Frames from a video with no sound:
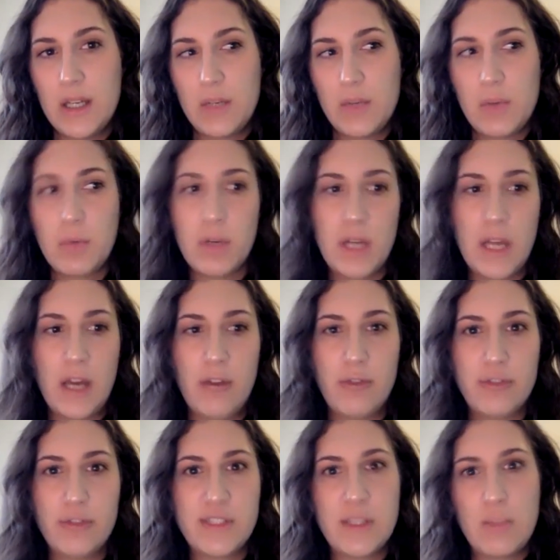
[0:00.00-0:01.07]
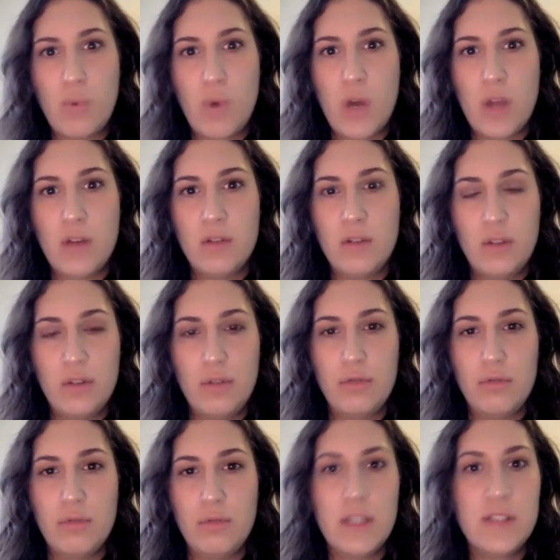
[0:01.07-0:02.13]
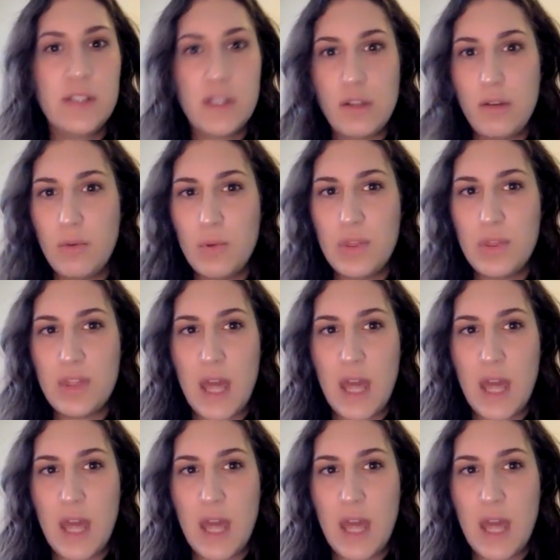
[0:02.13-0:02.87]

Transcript: We want to have someone who is a youth